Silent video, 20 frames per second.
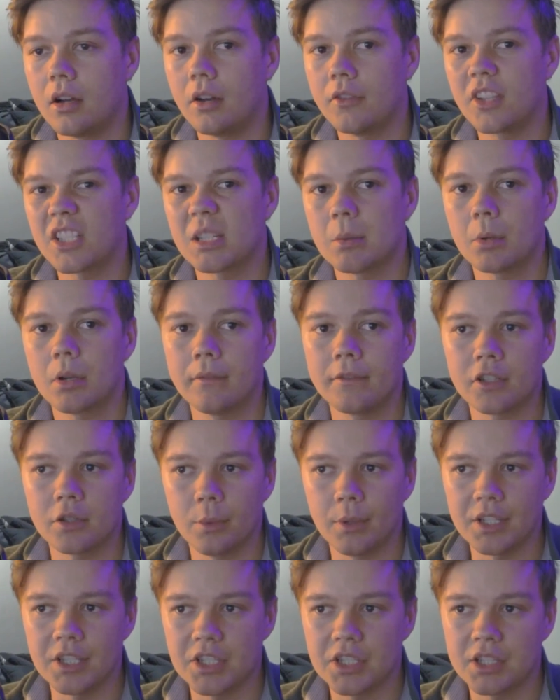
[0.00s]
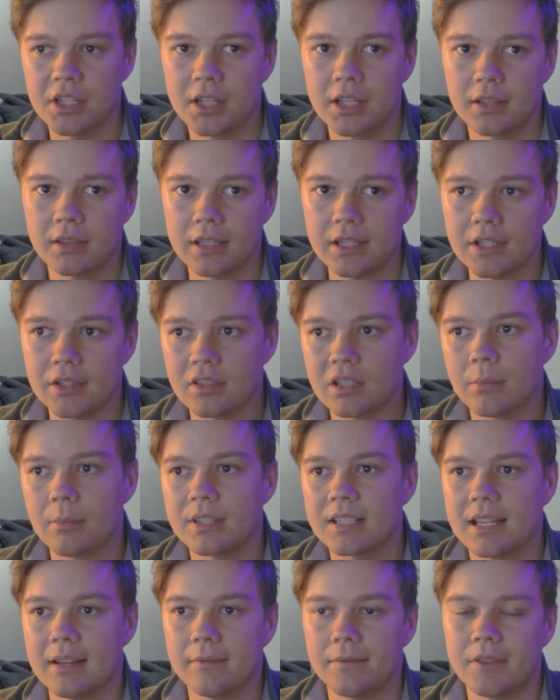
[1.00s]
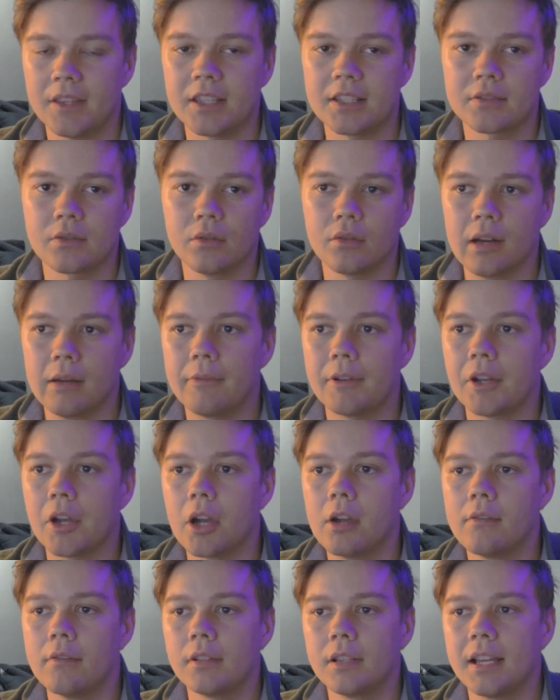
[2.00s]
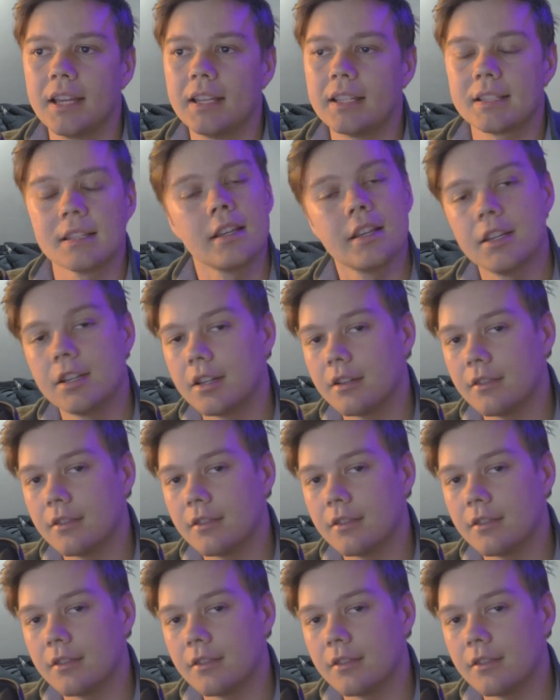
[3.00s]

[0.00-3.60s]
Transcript: On the topic of Twitch, these streamers have things called graphic overlays.